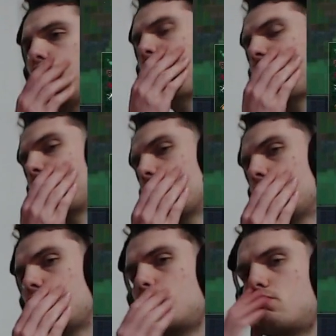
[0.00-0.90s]
like yeah
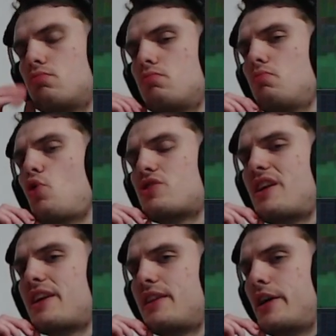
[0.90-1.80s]
most
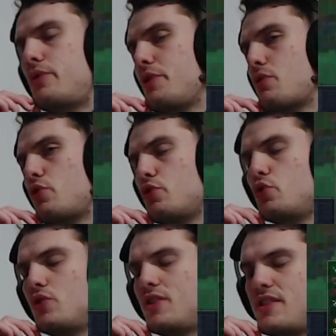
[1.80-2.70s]
likely they are recalled. You
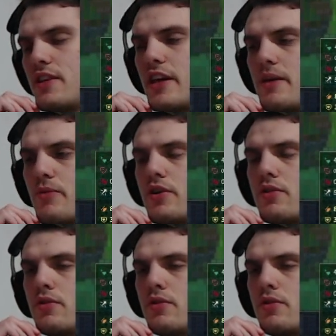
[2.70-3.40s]
knew this in the game, right?